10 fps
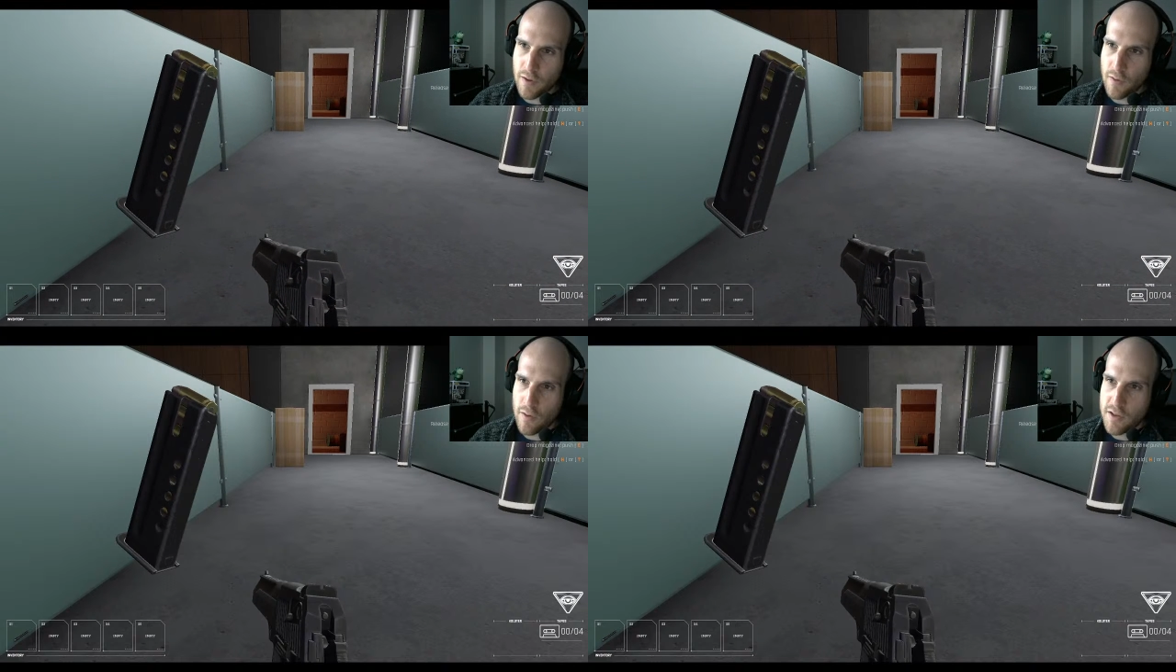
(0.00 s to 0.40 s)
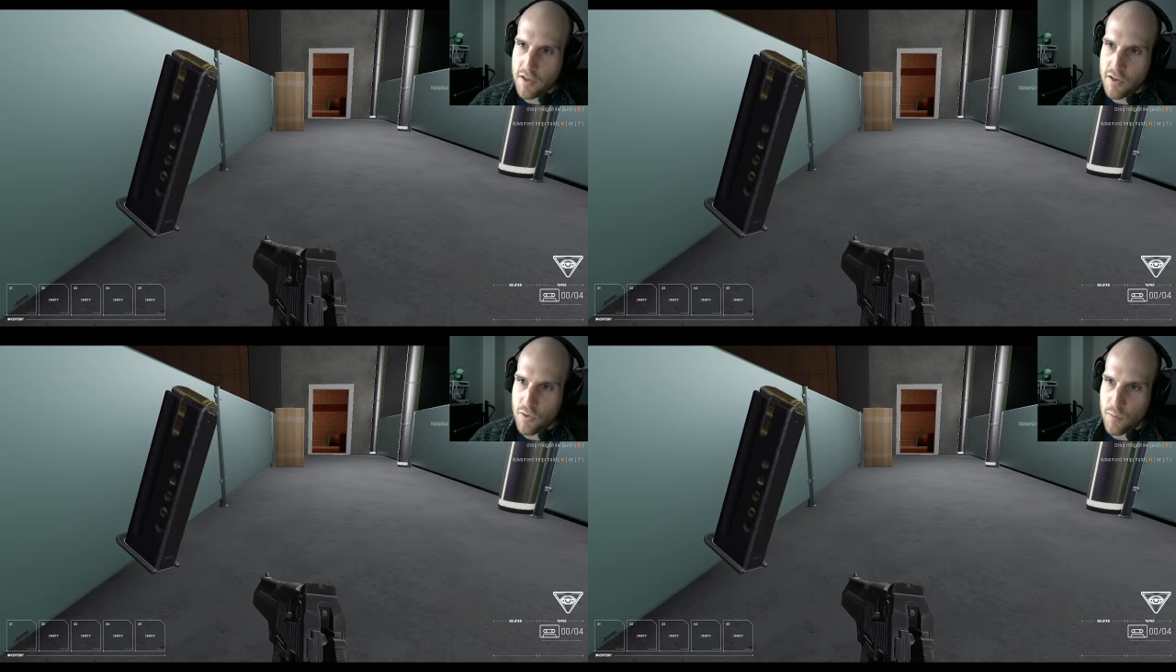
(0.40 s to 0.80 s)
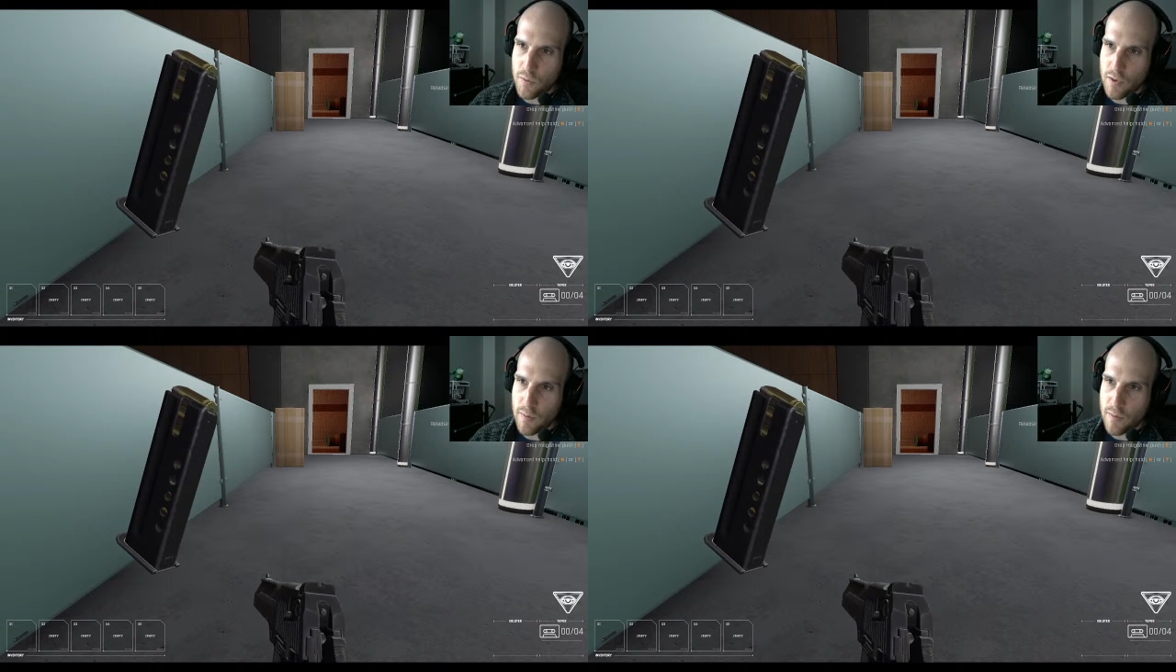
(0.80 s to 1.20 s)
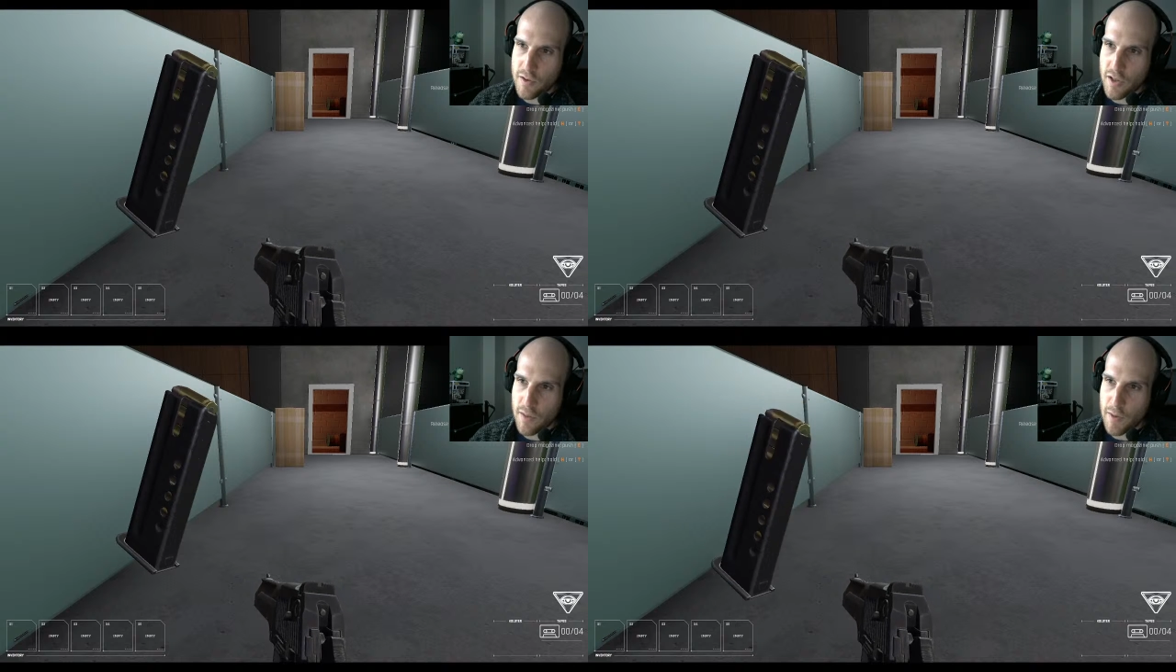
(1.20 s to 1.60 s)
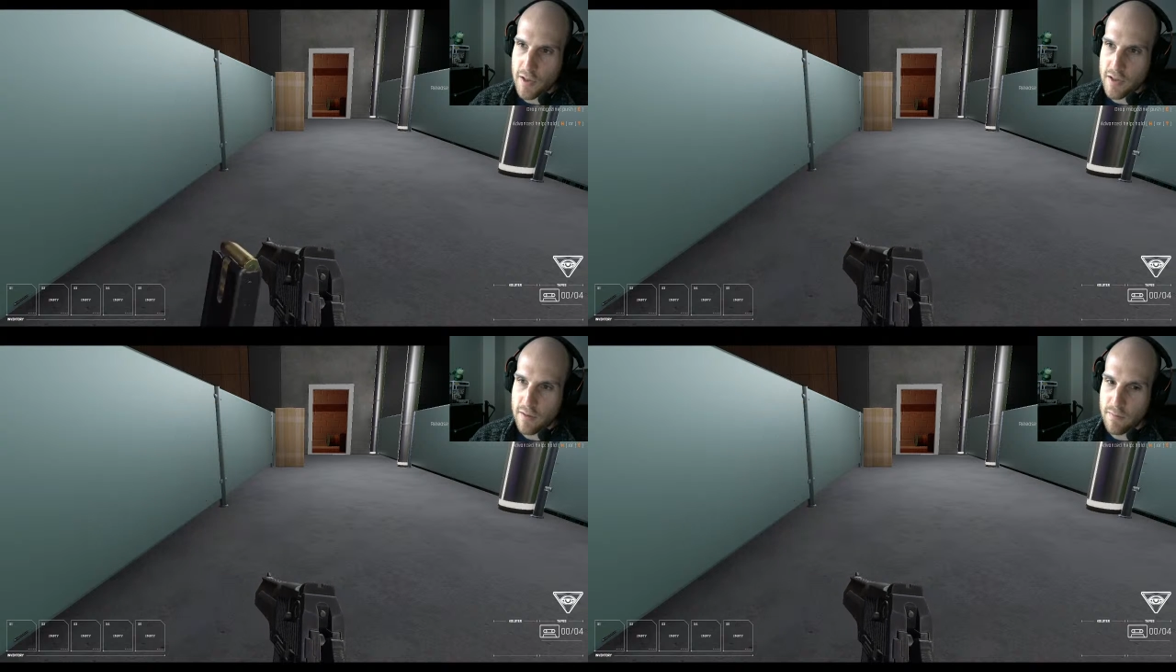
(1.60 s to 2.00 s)
At least that's a pull hammer. Insert
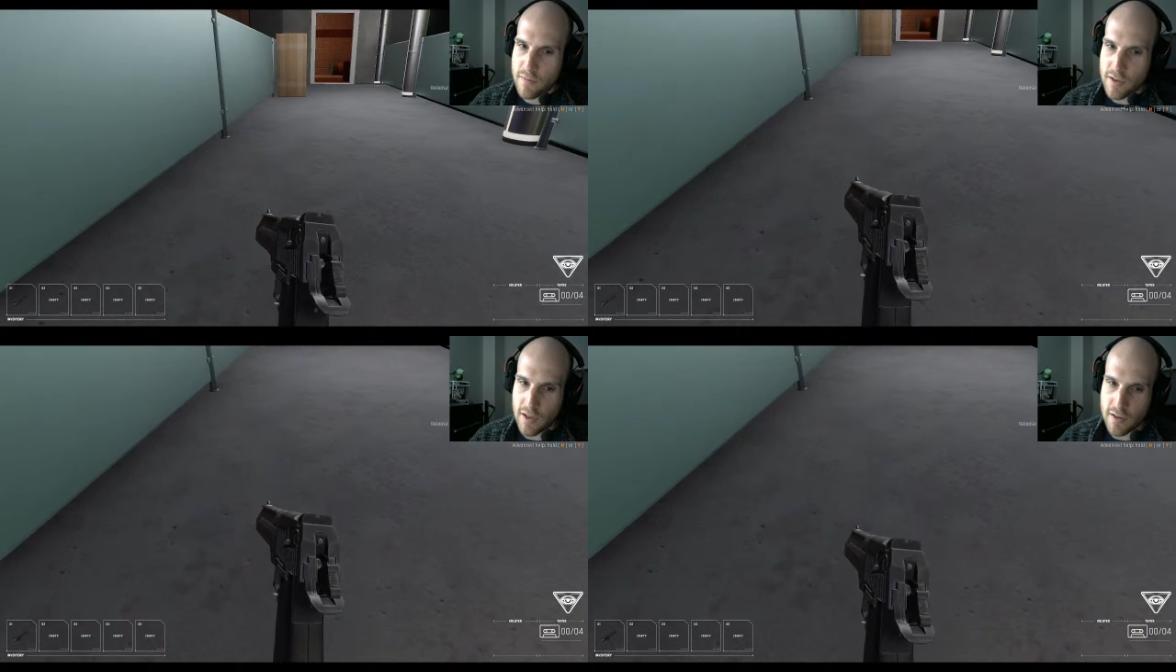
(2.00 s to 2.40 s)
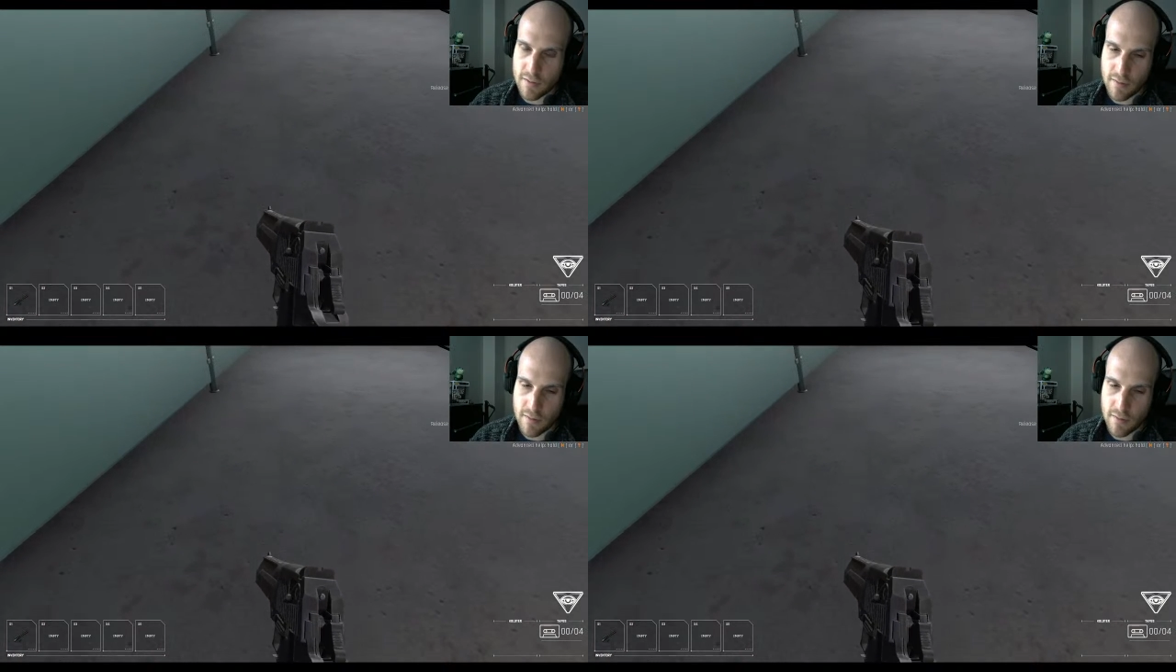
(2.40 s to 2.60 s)
magazine instead.